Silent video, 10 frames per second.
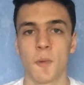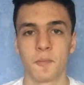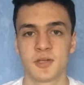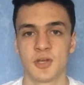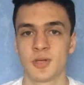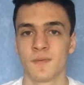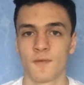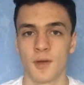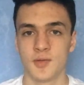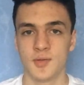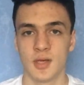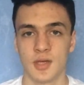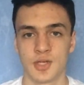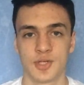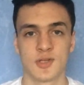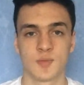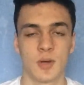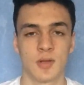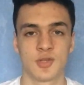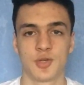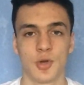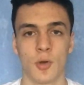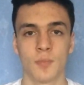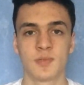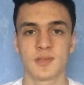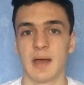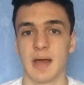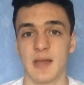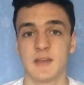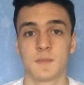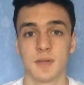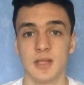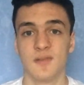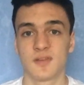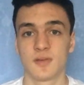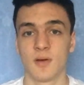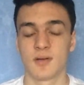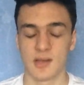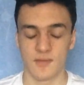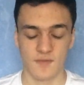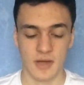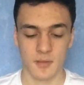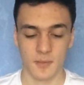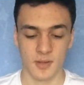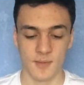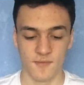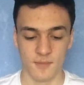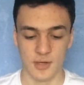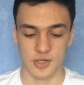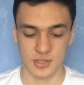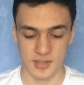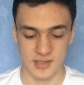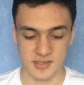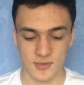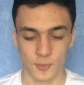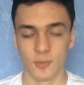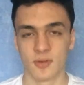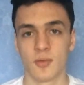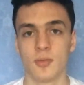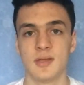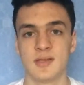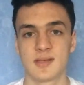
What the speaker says: competition for education as well as jobs, and believe it or not, valuable information is taught through these